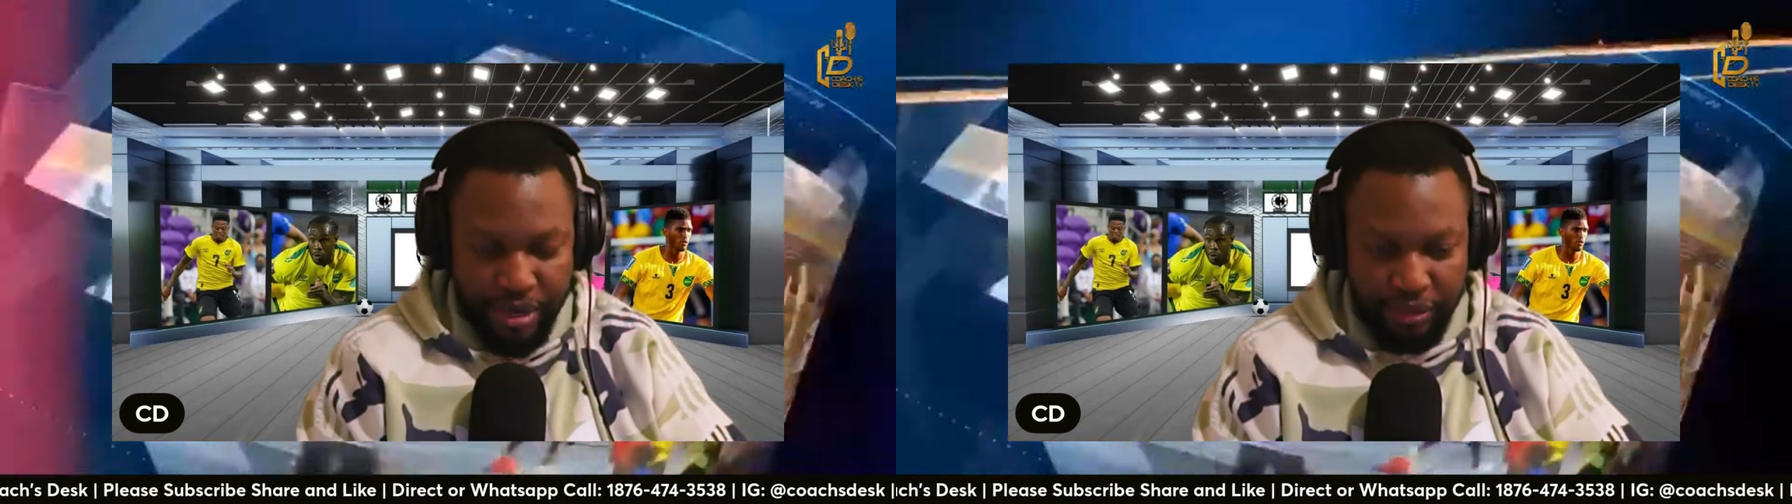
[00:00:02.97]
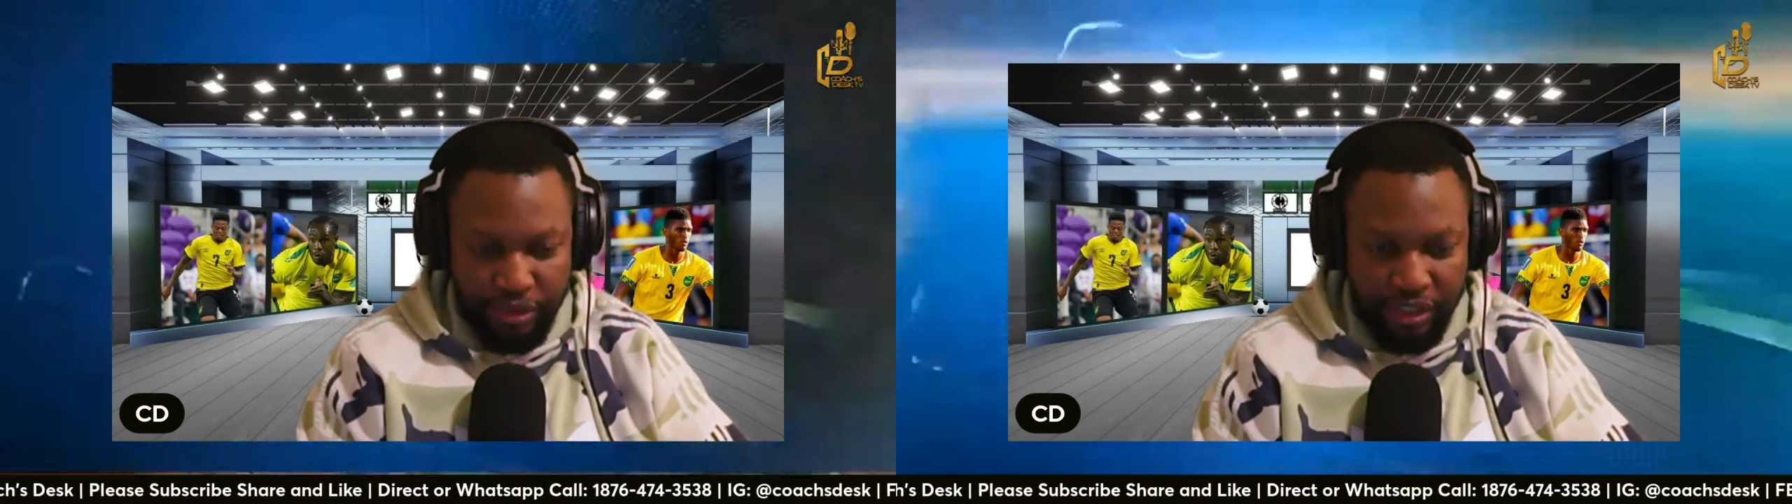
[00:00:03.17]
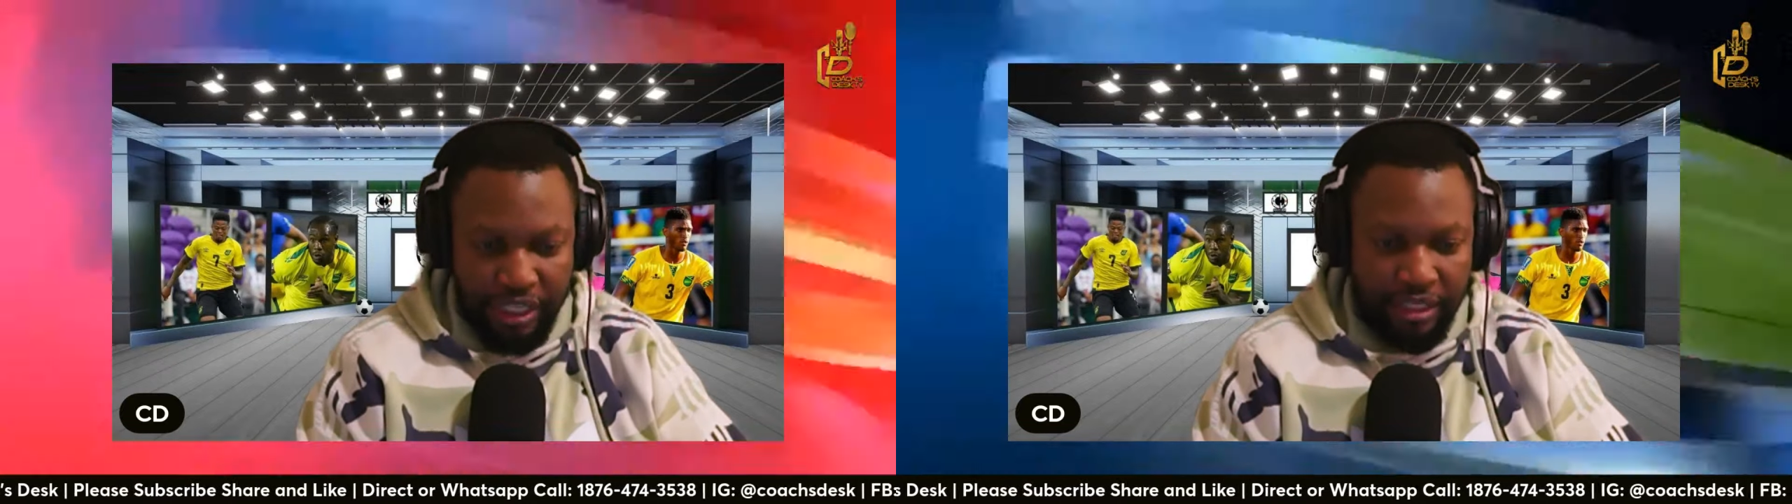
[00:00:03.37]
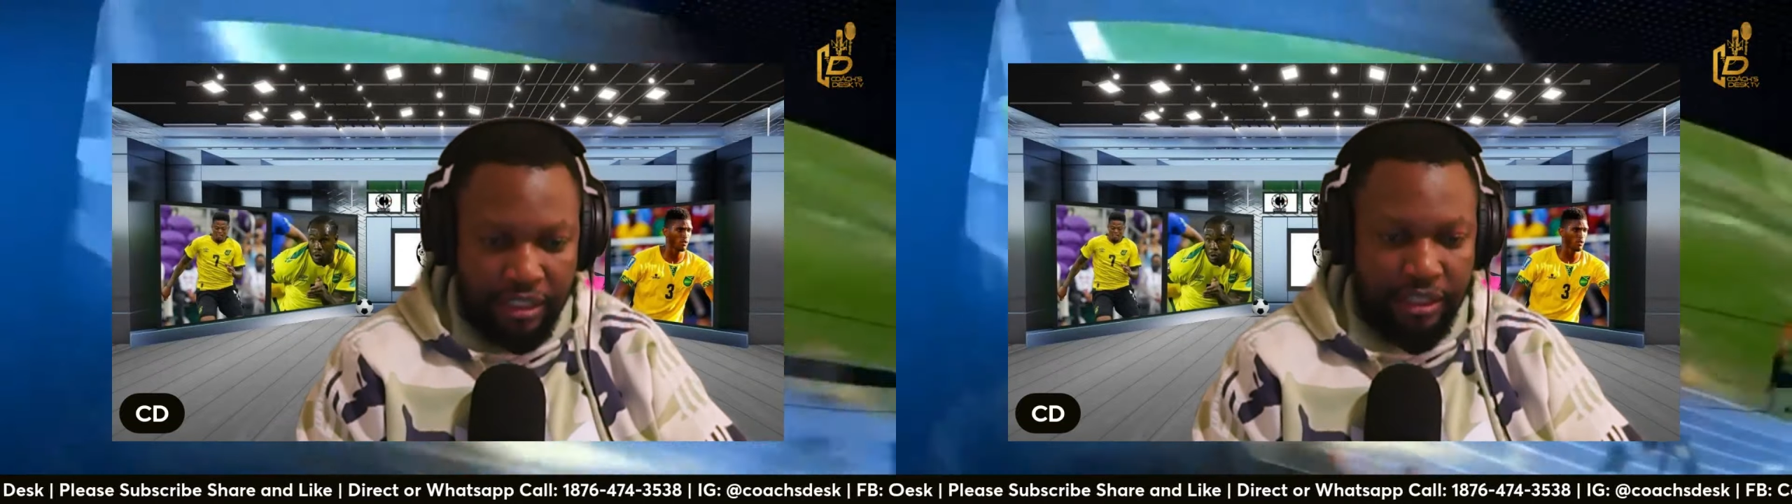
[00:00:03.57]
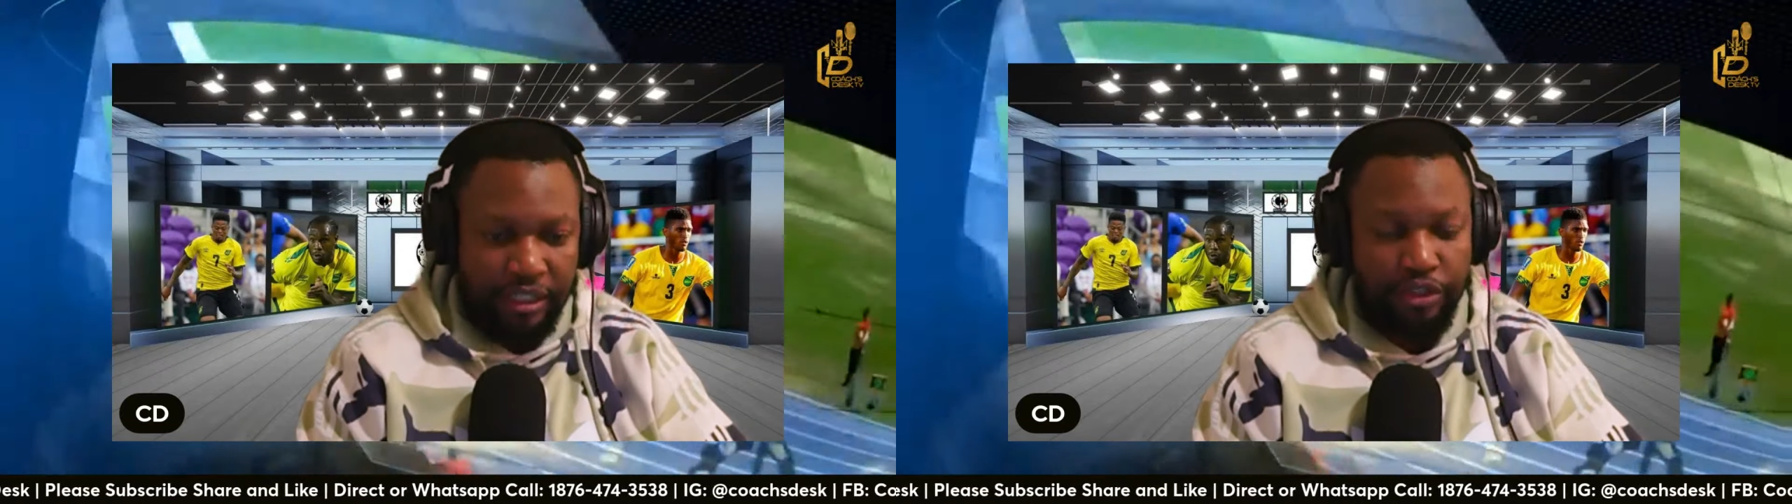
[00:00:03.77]
to the channel.
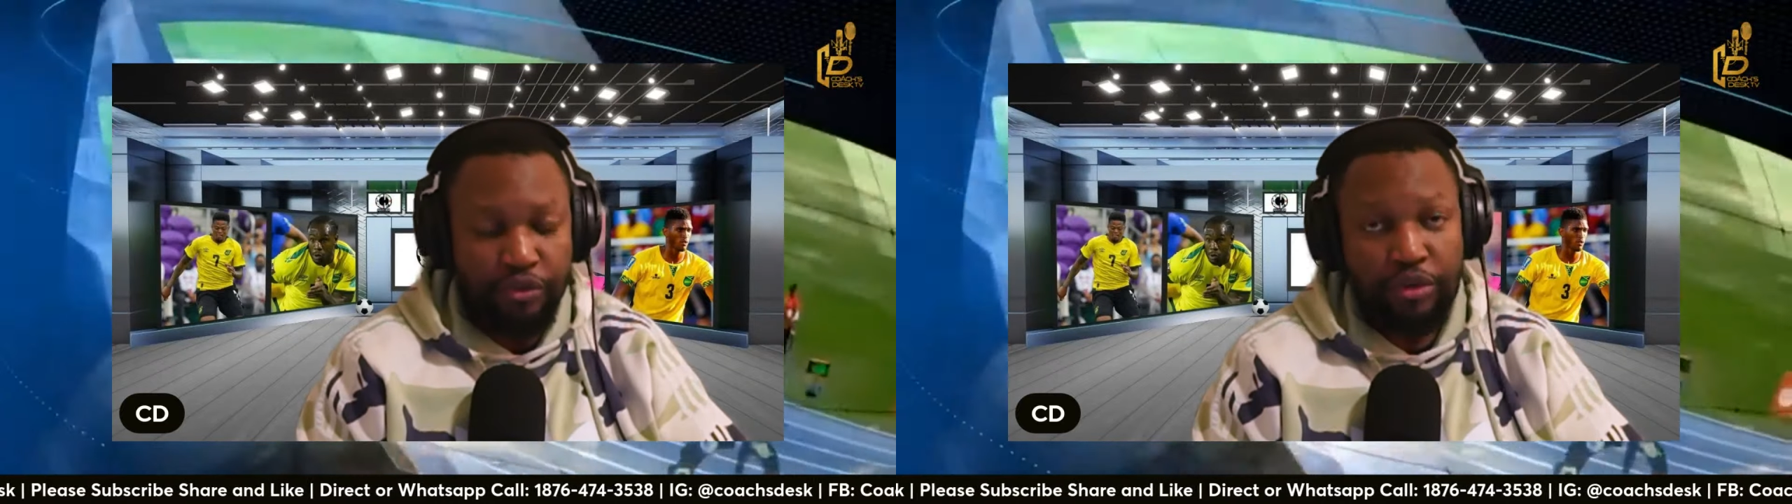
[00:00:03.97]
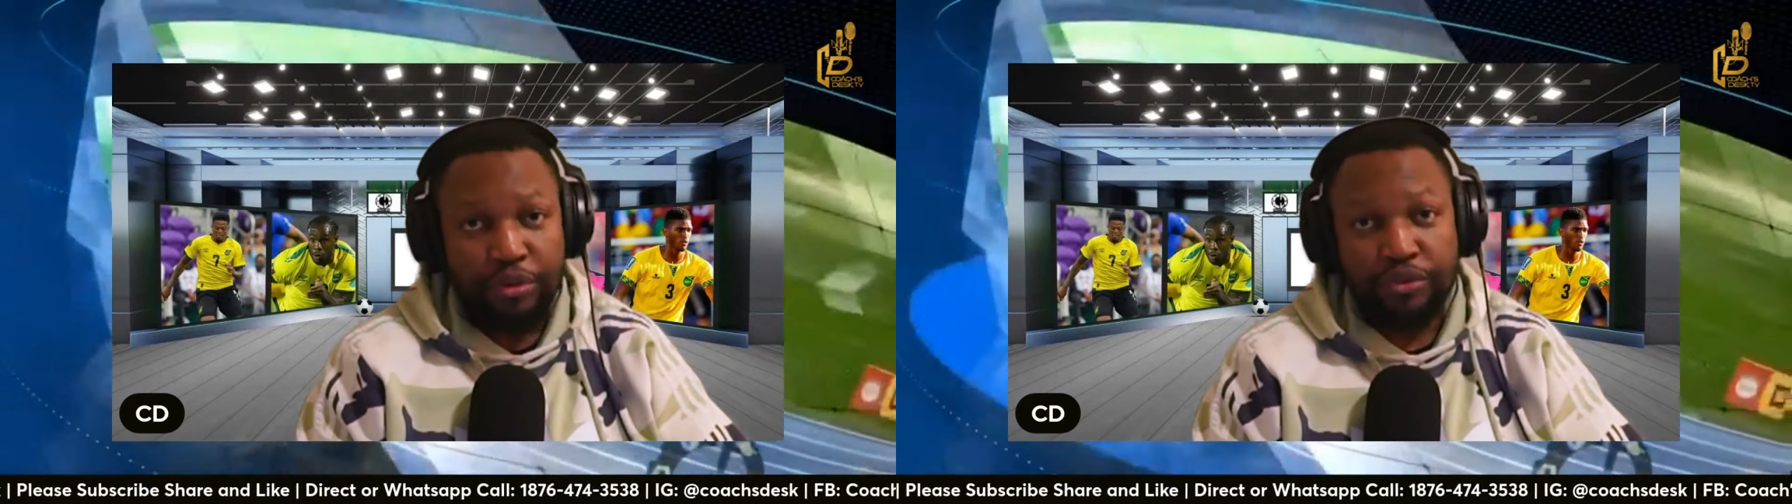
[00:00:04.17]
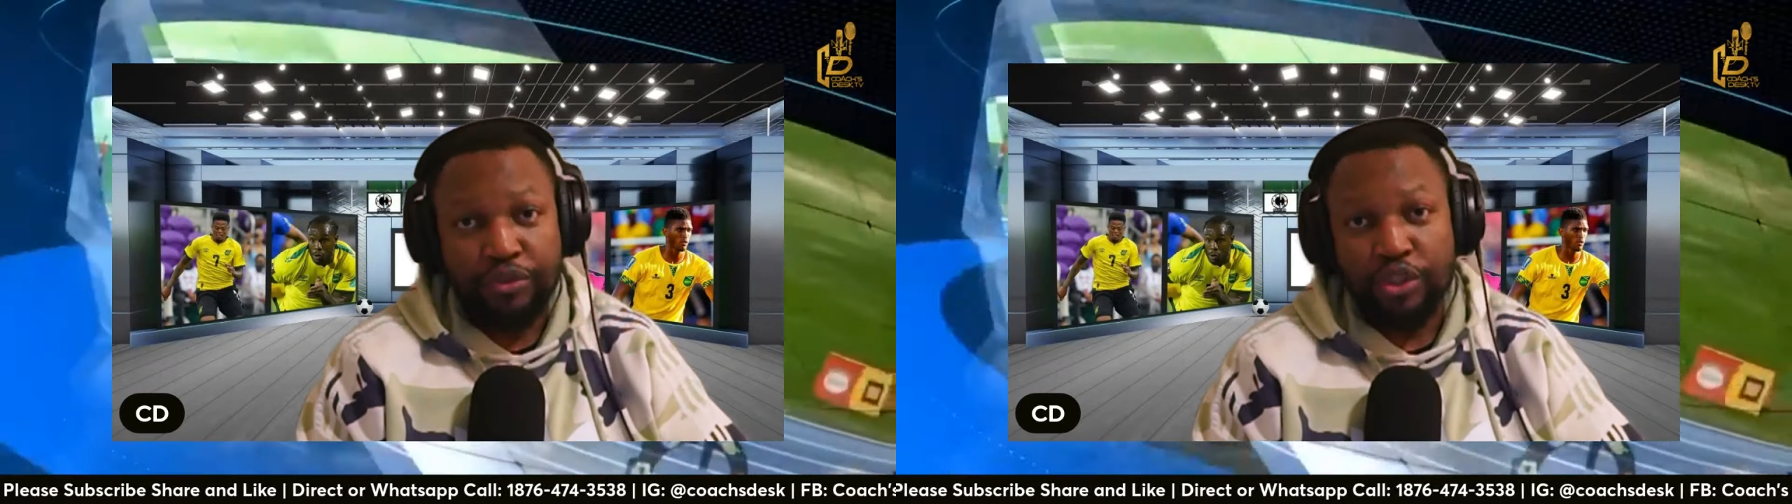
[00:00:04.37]
Thank you very much for